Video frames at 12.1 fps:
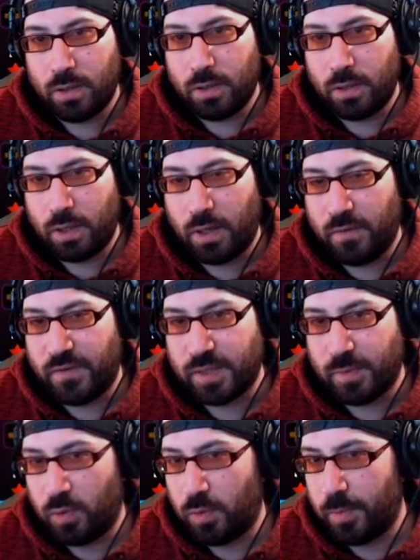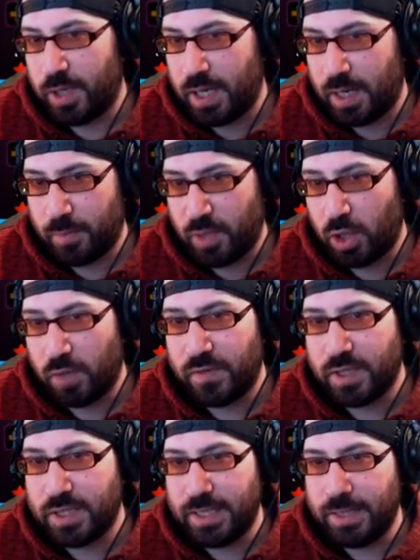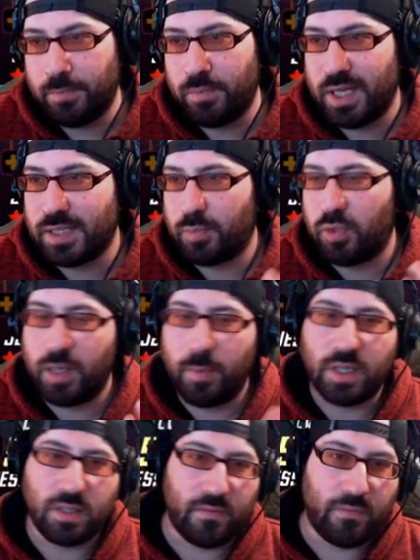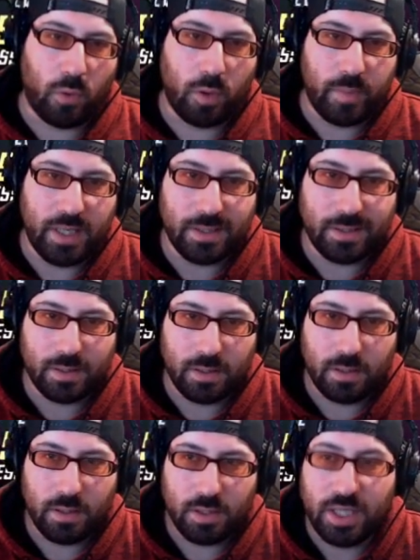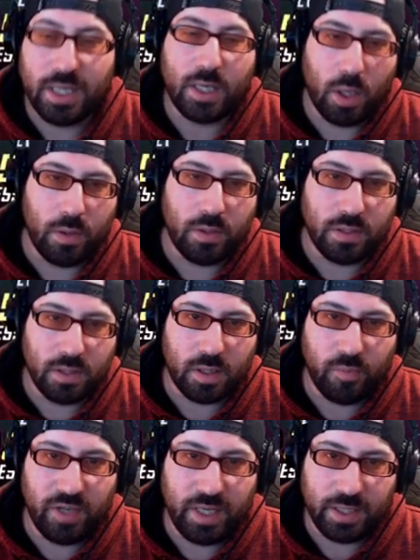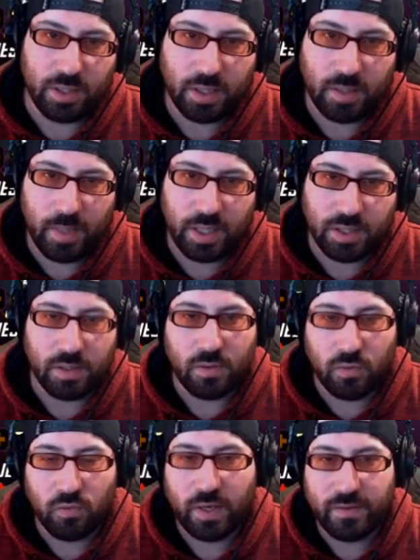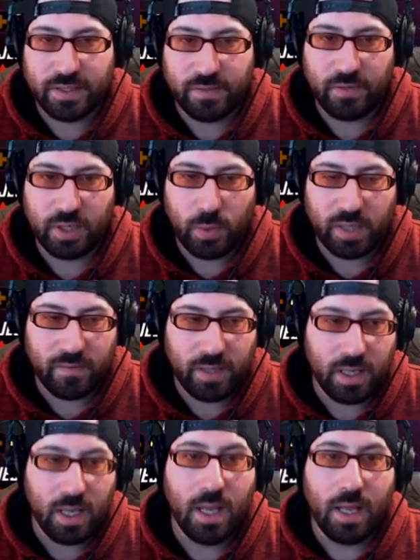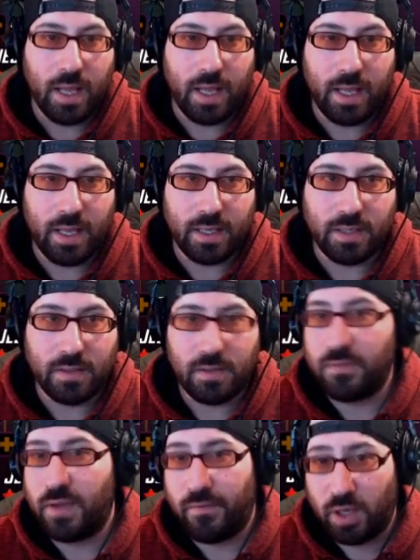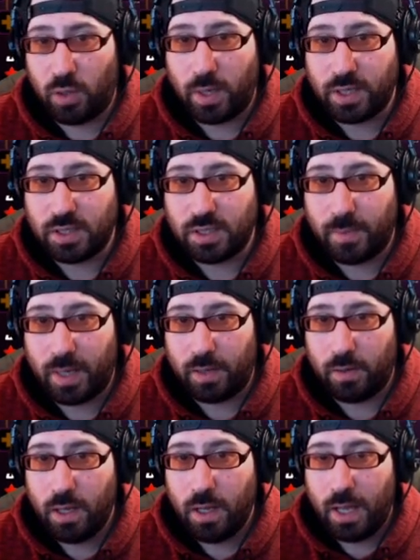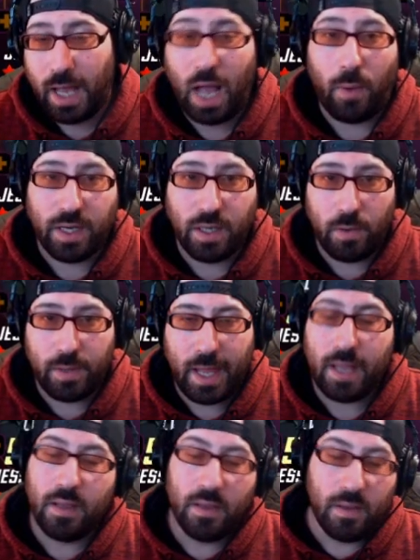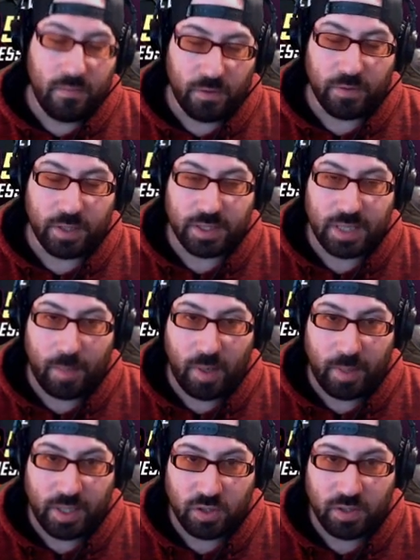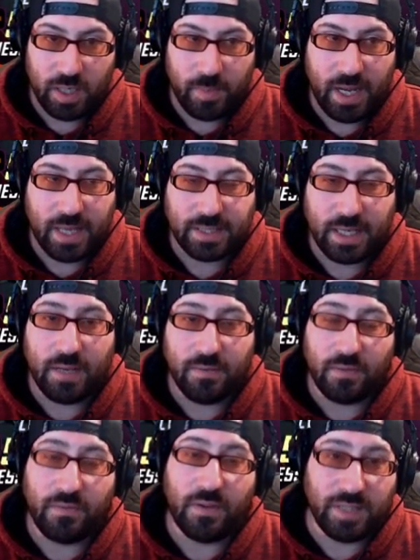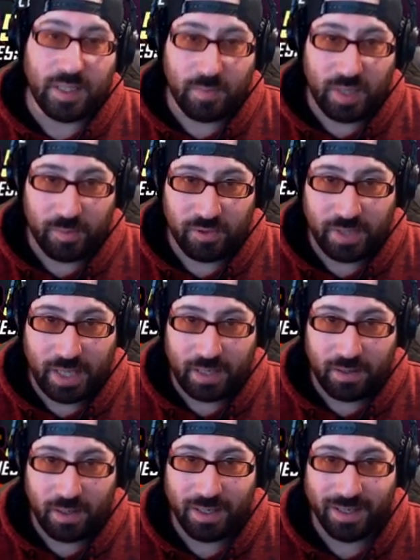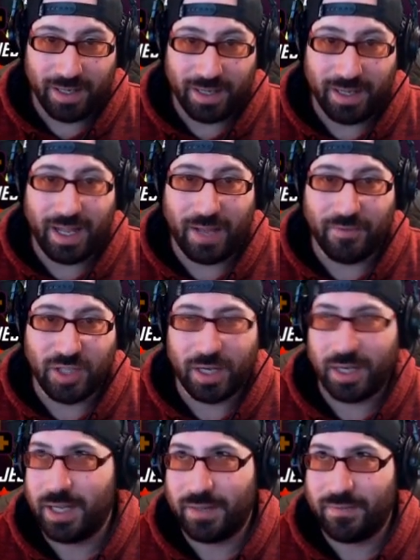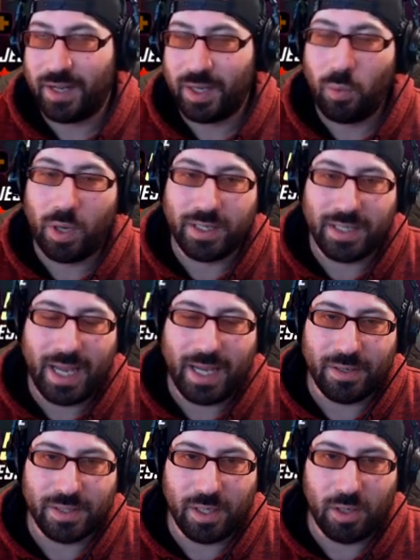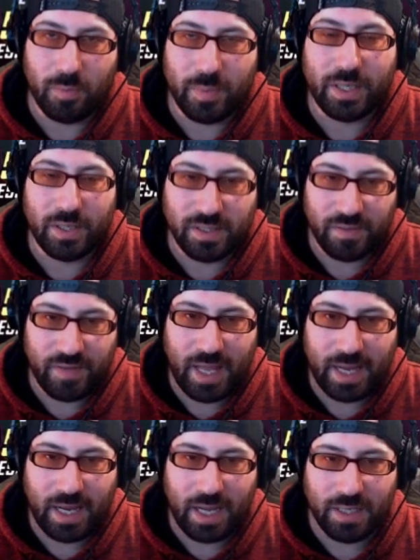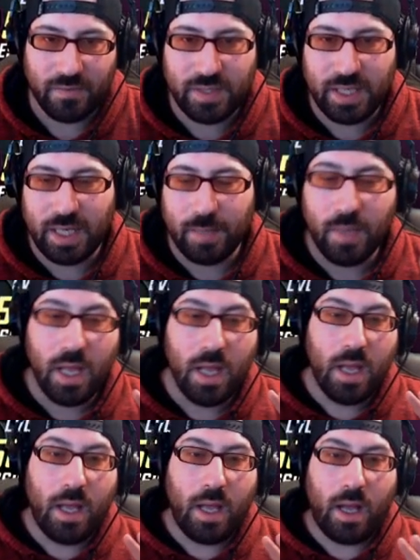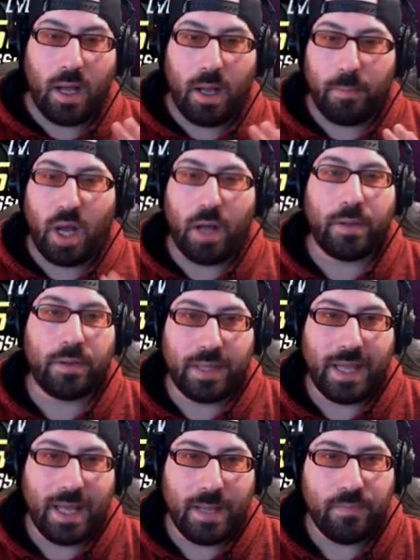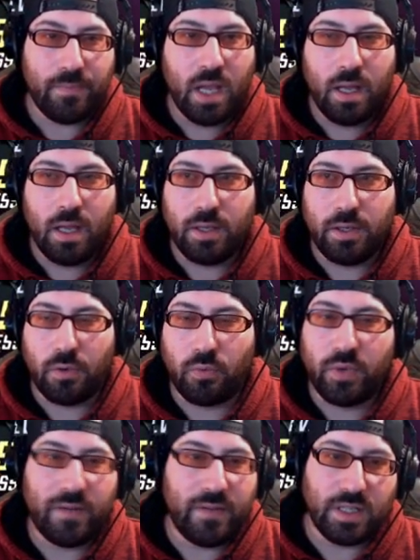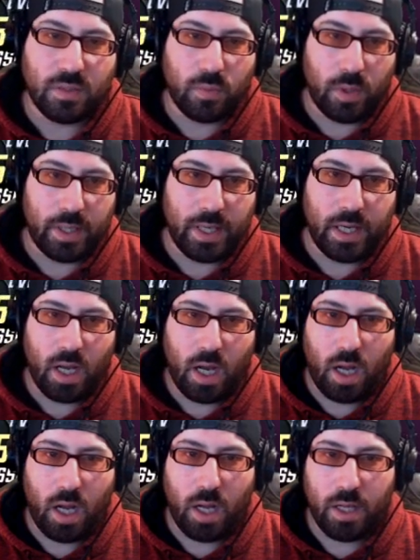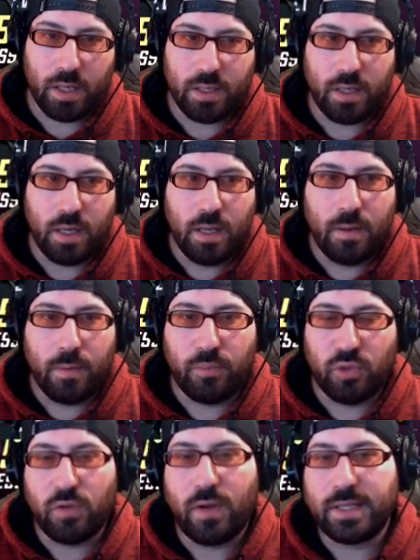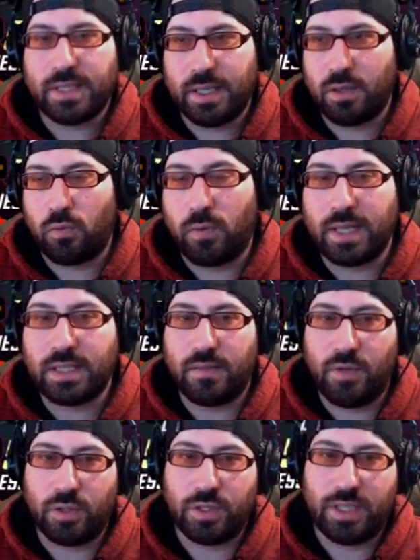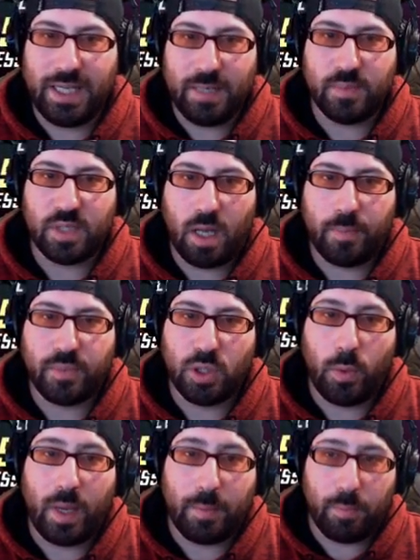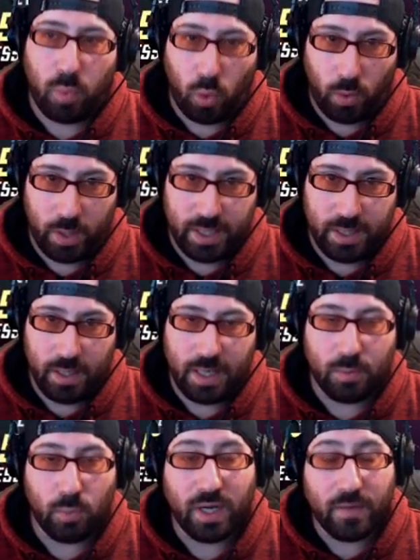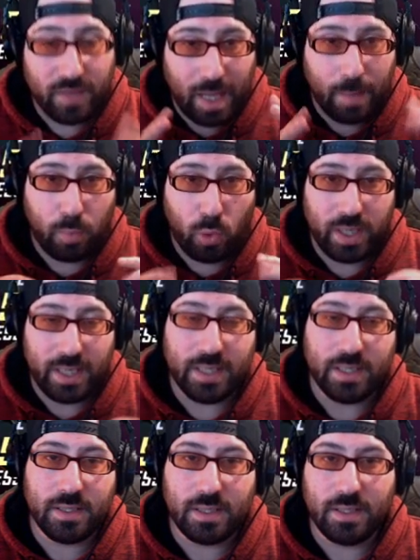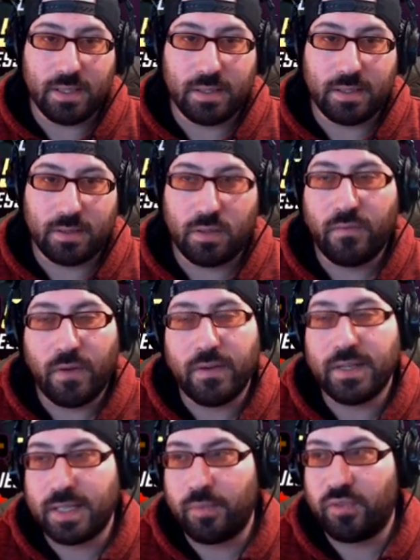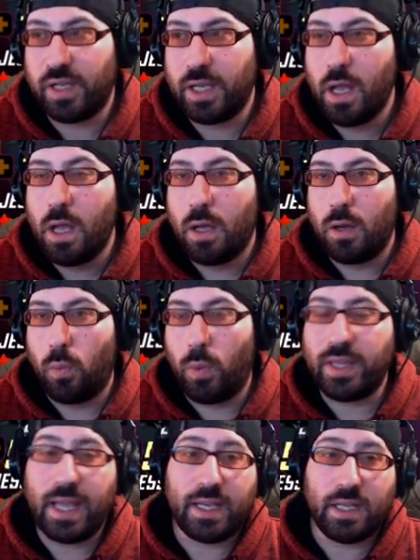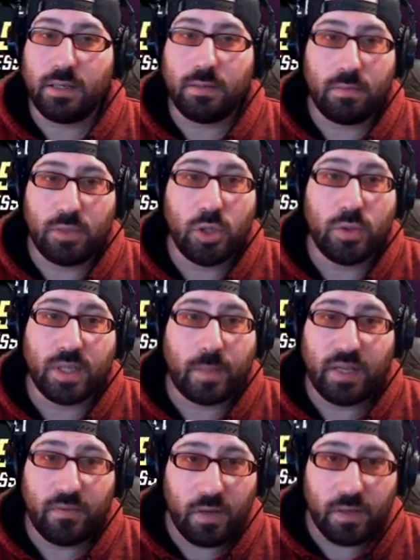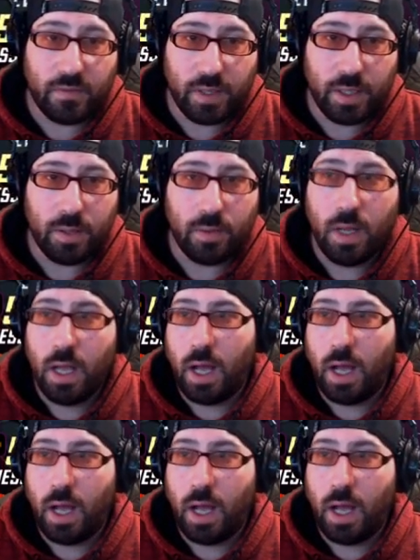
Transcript: Invisible Woman, and Minerva team is pretty much the four-piece cheat code to completing Dark Dimension relatively quickly. And if you have any questions about How I know that, feel free to stop by my stream and ask any of the fifteen people that uh, have done it in like one day or so because of that kind of team. Um, other than that, you're really just working on progressing the rest of your teams up to a point. And whatever that point is, is very simply when they can do something fun for you.